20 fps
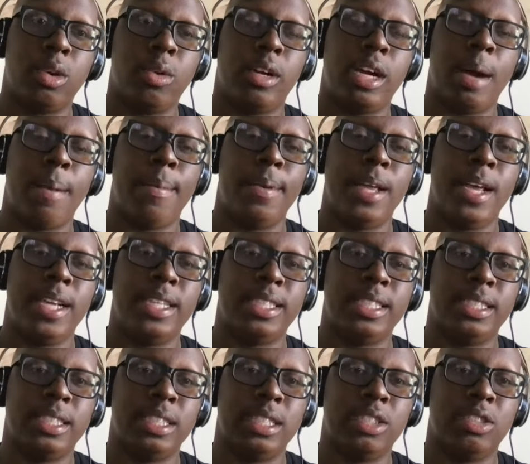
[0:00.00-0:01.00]
throw
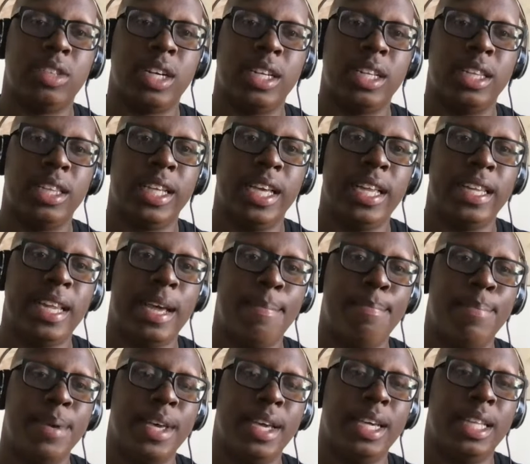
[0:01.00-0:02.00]
combinations and try to land
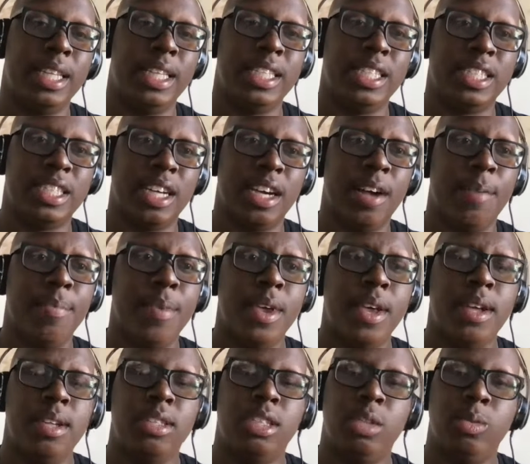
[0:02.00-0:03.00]
that big clean shot
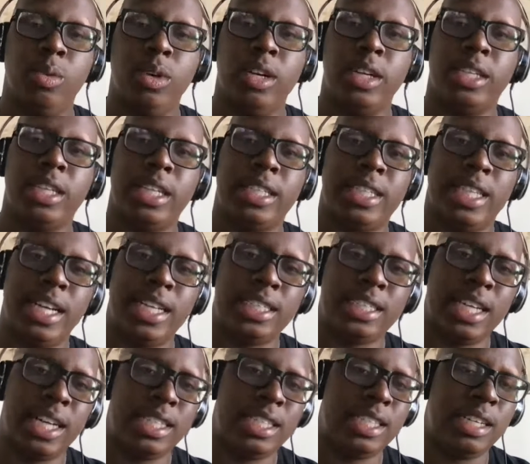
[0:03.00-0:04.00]
to where it does
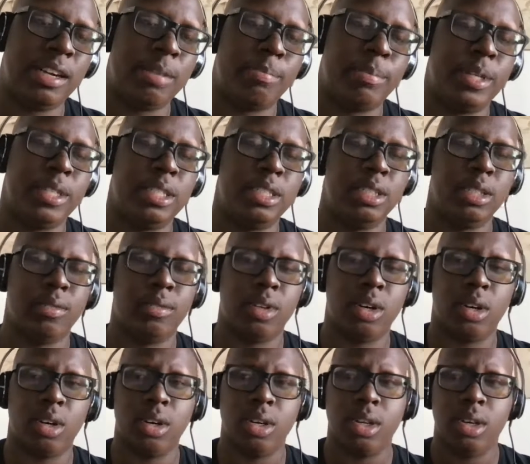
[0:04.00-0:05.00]
catch Derek Brunson off
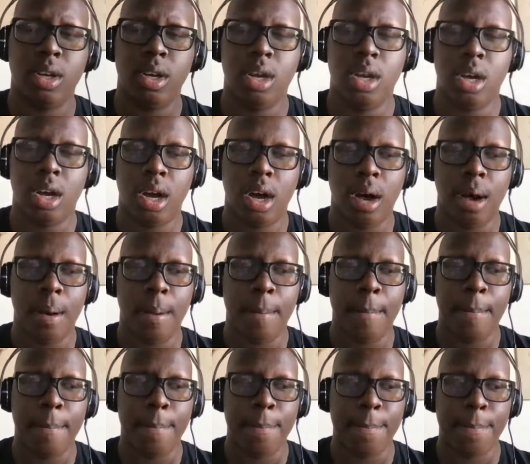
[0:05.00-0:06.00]
guard.
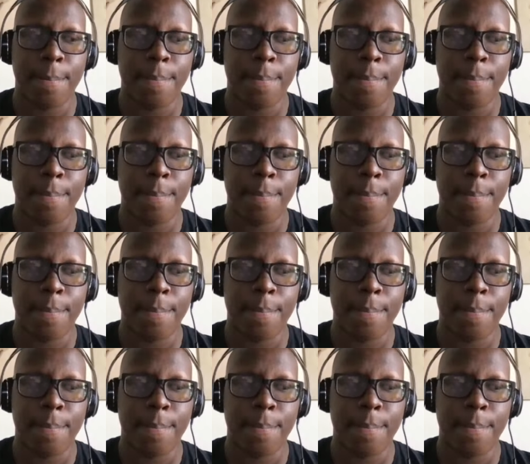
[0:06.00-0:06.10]
Um,